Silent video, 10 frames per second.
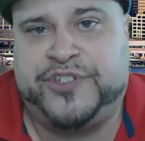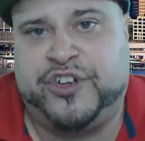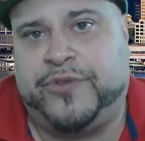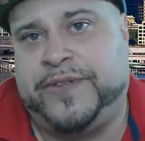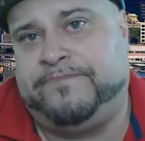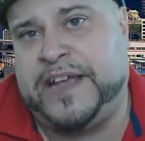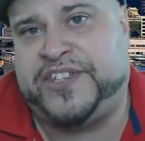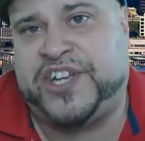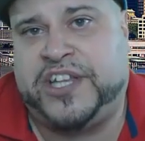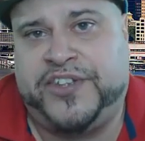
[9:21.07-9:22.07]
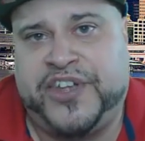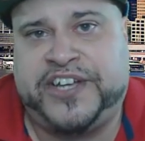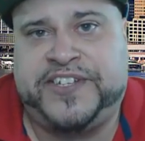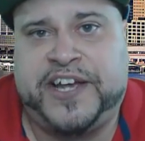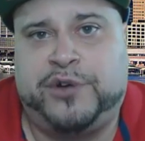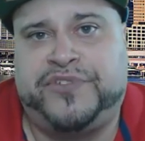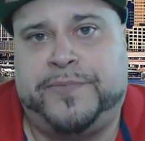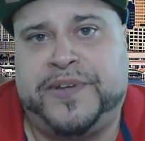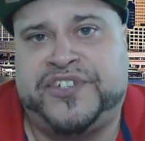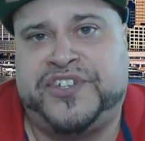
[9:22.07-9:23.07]
so then basically they could take over
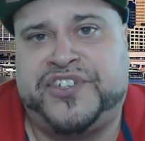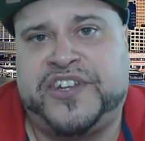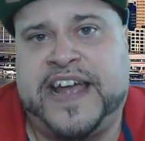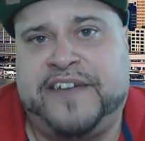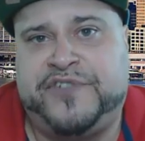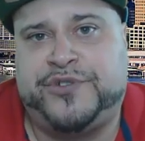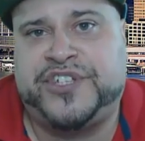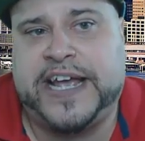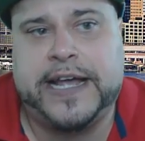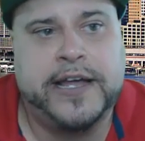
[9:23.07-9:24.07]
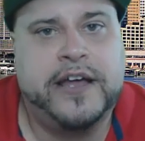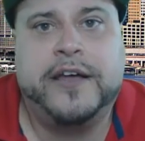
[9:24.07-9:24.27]
the business and I have no say.